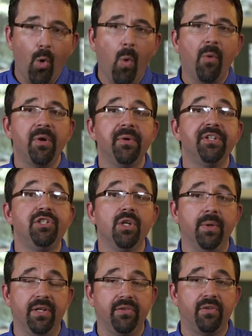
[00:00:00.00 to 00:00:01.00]
What we would
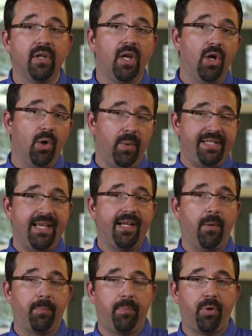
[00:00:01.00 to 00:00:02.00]
do is we take
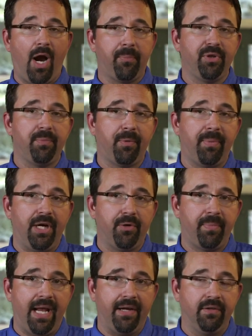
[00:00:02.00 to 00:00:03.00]
a properly
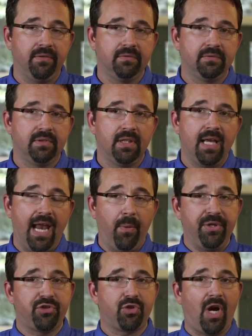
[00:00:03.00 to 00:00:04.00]
prepared panel and
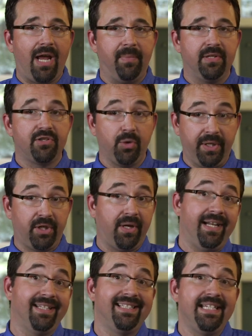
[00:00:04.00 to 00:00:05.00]
we scribe it so we
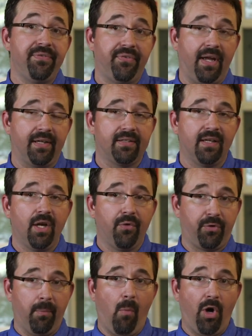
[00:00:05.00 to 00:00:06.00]
create a defect
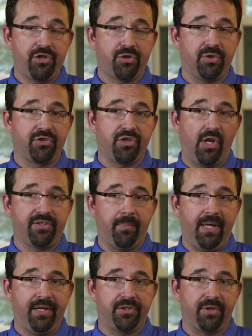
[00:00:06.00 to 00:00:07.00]
for moisture and salt to
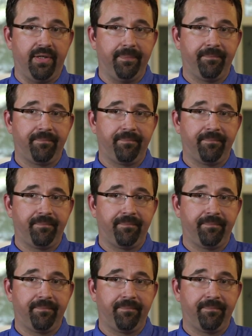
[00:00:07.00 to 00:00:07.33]
penetrate.